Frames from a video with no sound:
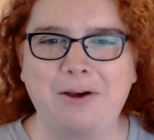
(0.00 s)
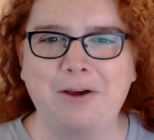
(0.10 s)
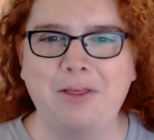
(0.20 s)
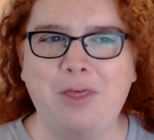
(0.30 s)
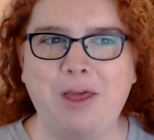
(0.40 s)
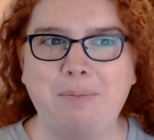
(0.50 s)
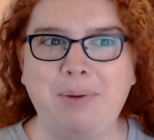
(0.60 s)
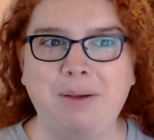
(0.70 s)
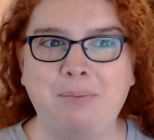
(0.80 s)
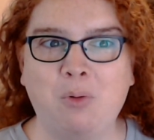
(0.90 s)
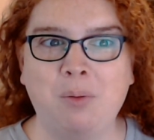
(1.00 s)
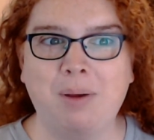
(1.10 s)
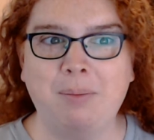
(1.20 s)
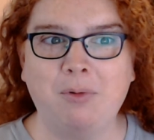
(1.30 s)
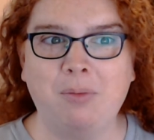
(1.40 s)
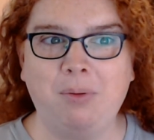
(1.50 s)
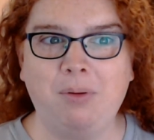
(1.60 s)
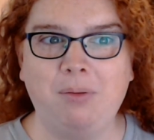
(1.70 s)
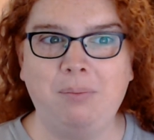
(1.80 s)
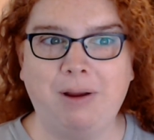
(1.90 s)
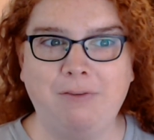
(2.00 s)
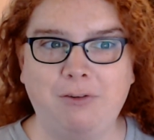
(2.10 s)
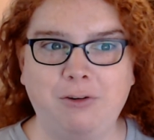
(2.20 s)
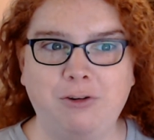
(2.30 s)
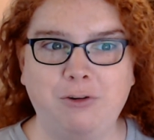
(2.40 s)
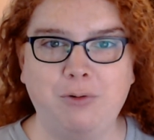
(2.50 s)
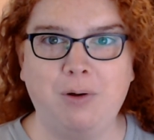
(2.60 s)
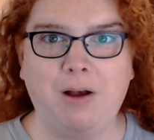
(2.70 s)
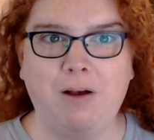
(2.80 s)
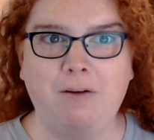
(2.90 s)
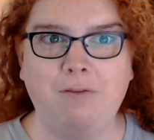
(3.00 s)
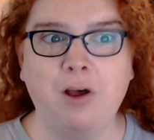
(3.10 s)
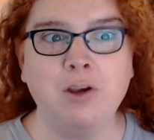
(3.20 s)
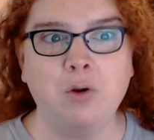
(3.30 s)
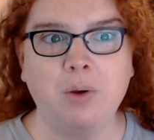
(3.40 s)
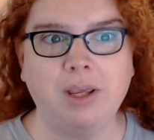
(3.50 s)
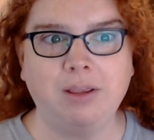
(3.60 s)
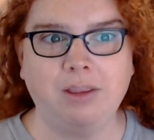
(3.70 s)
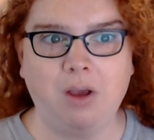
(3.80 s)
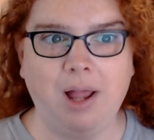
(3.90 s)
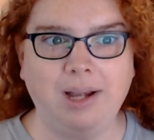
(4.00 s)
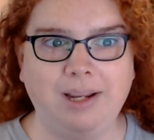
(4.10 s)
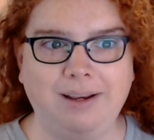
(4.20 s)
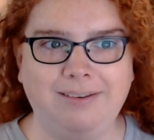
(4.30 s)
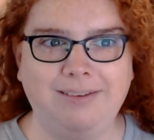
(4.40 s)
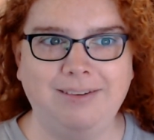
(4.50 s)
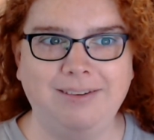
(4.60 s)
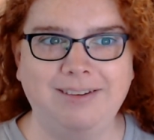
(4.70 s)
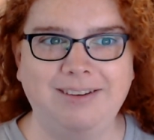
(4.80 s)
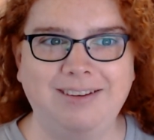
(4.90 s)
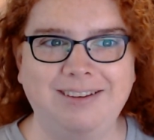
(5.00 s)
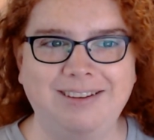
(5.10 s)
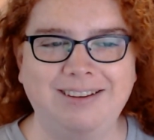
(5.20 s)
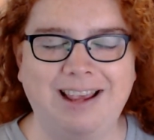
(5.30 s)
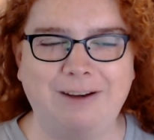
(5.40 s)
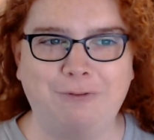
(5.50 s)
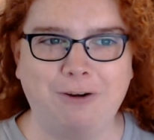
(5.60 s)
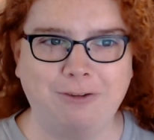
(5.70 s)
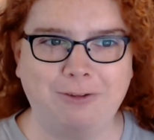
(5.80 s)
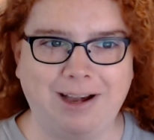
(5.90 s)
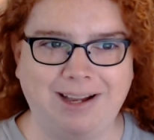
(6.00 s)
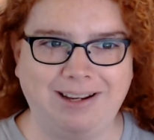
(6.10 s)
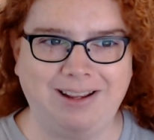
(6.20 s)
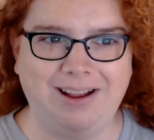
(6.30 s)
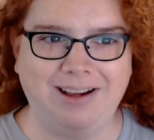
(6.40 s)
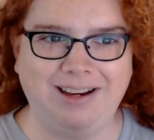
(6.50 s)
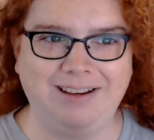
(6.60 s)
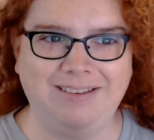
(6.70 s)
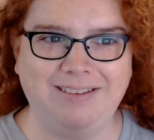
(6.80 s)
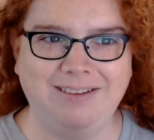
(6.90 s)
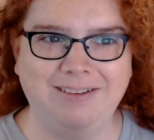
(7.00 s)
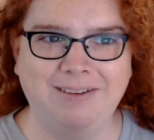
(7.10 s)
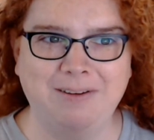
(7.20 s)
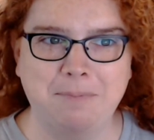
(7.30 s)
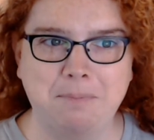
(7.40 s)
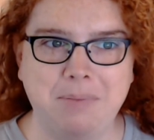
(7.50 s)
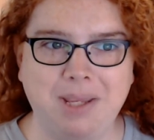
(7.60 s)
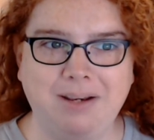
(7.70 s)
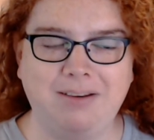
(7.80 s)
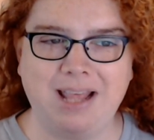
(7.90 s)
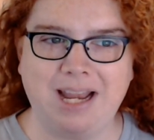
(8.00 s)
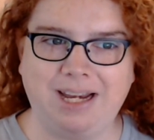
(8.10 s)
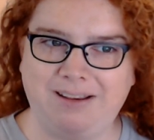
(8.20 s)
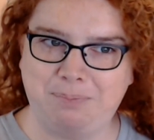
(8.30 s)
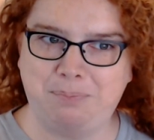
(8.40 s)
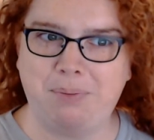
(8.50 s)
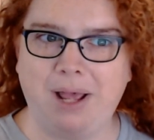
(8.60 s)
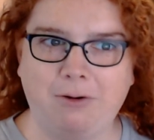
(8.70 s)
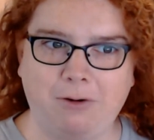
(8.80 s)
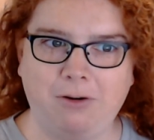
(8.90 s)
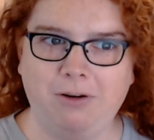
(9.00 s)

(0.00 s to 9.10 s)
that being more memorable by virtue of annoying the audience and frustrating the audience means that it's better.